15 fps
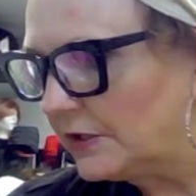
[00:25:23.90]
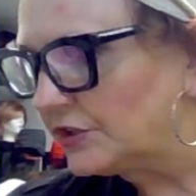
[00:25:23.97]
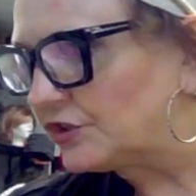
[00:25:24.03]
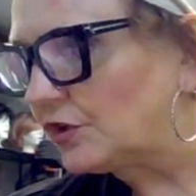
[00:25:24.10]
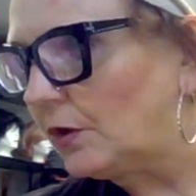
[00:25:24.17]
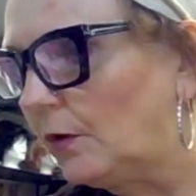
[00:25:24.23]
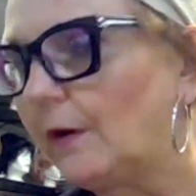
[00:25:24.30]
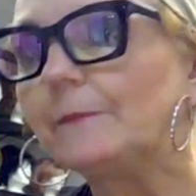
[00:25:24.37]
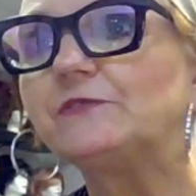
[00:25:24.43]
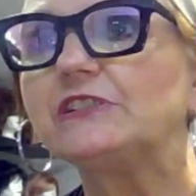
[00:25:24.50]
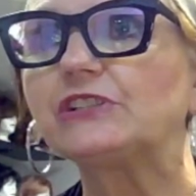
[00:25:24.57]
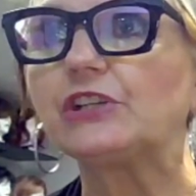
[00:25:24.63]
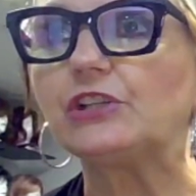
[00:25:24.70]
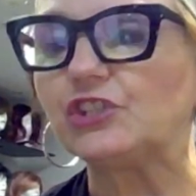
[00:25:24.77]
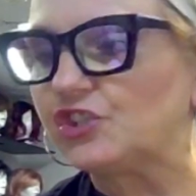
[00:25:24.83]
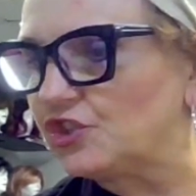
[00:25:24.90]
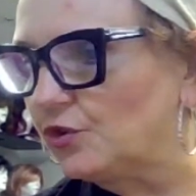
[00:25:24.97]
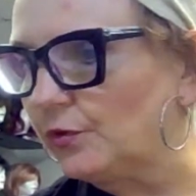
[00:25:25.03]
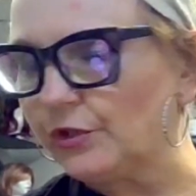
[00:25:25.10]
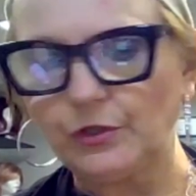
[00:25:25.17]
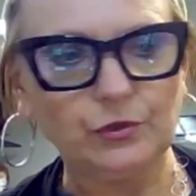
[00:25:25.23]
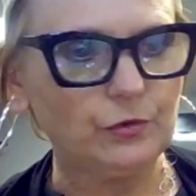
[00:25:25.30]
So I'm just going to
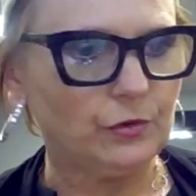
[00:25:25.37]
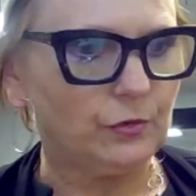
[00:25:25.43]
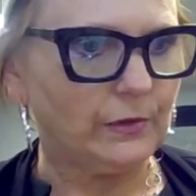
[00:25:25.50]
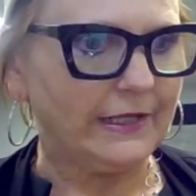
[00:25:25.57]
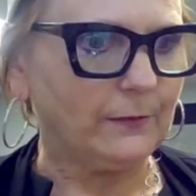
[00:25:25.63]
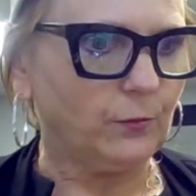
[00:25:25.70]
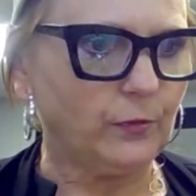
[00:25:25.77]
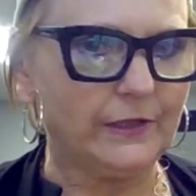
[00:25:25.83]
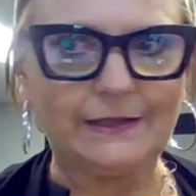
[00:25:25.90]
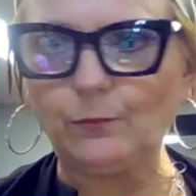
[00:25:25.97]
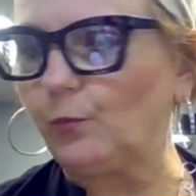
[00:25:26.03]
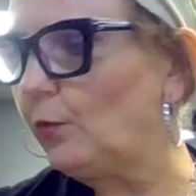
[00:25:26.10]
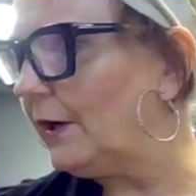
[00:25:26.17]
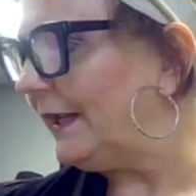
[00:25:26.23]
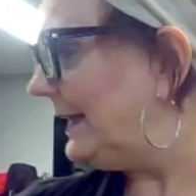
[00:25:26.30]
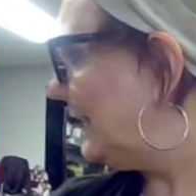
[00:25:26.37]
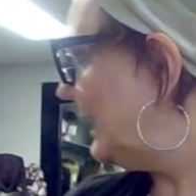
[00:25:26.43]
show you it with one